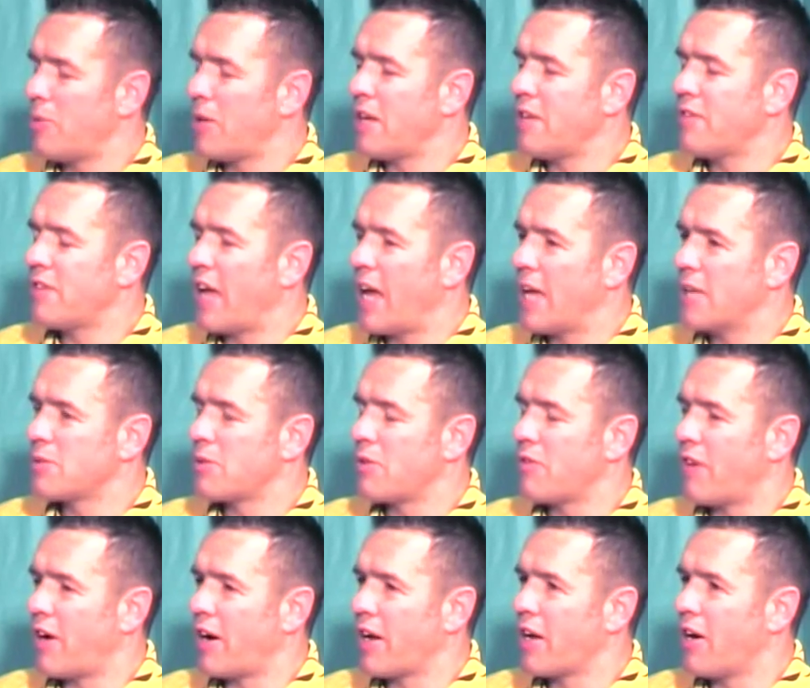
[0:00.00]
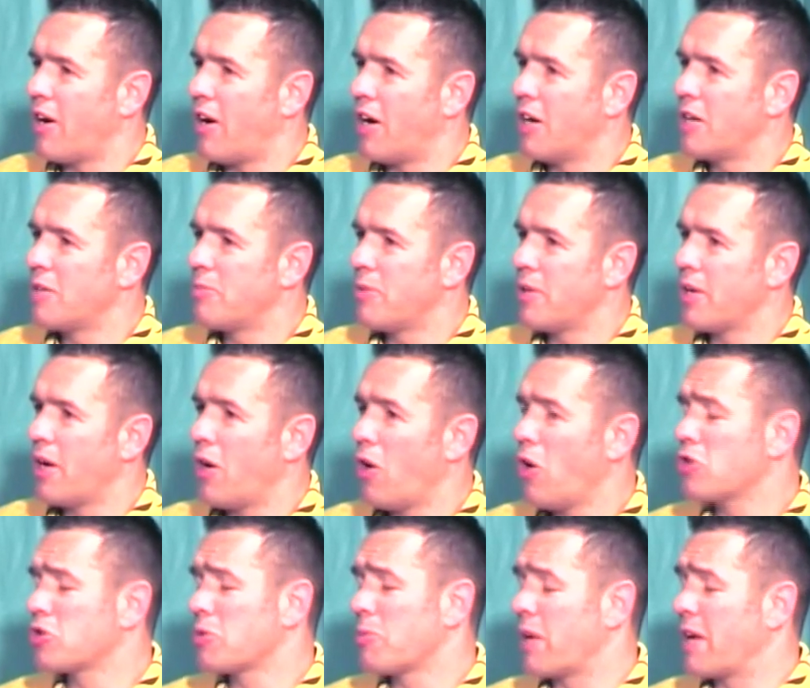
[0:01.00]
believe times were very hard, but I
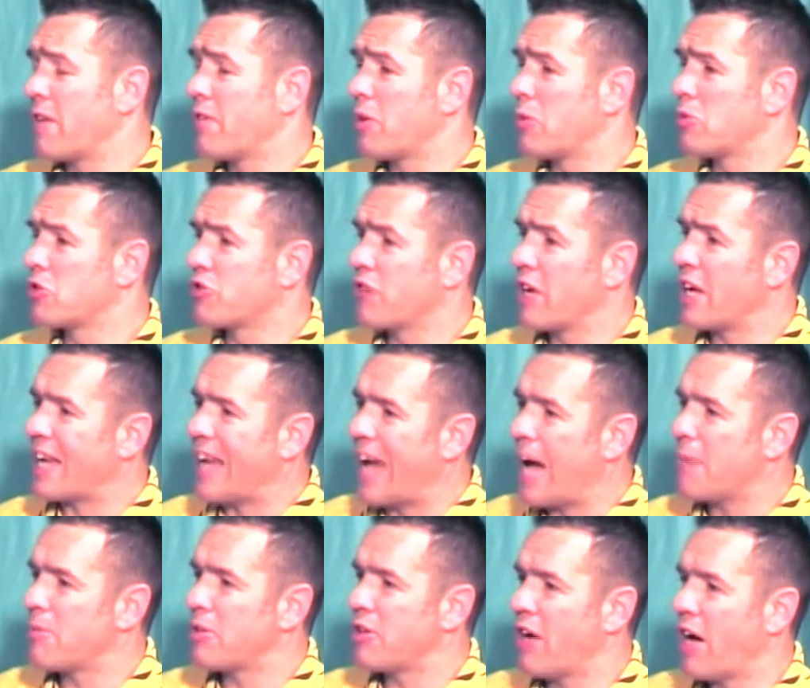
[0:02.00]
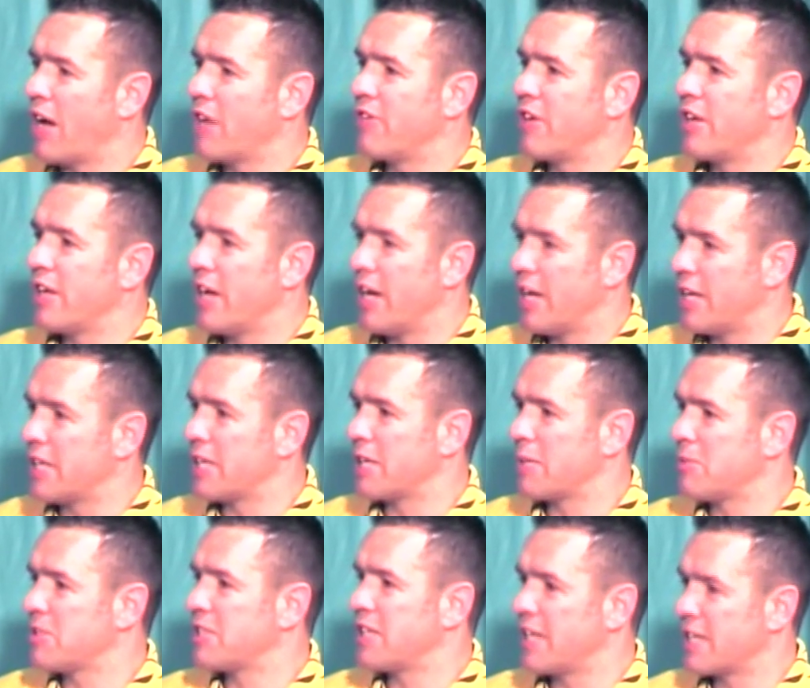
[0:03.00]
also believe there was great camaraderie and
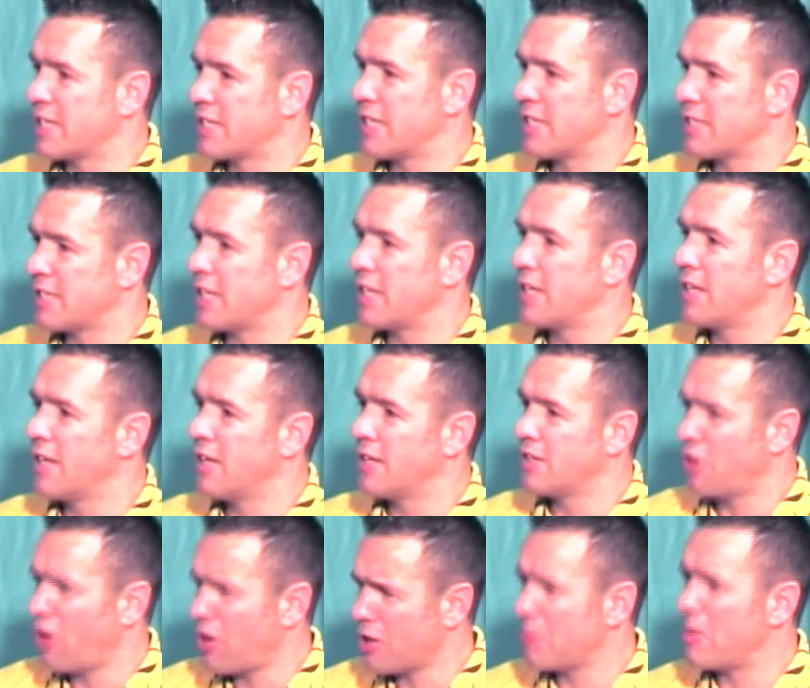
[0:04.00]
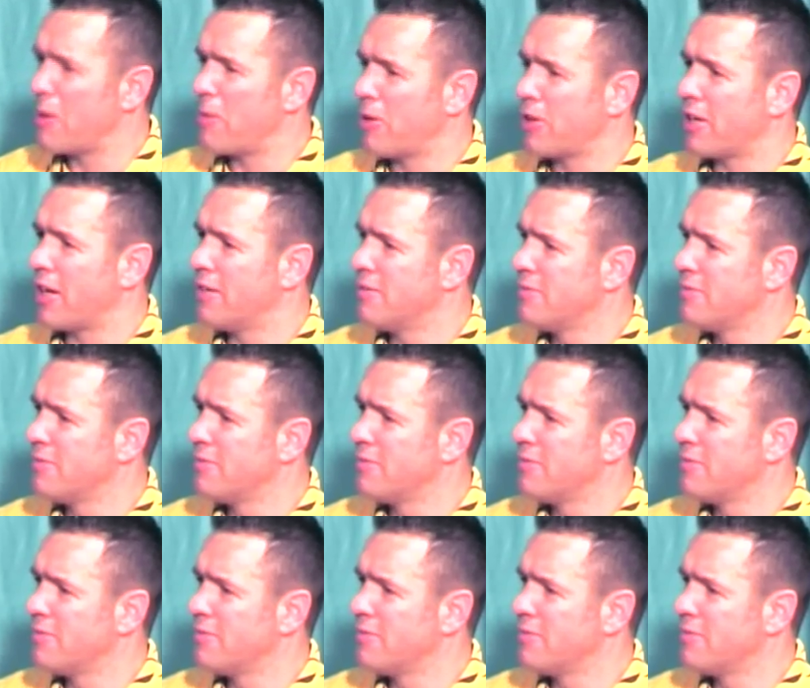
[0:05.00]
intimacy existed. Talk to me about that.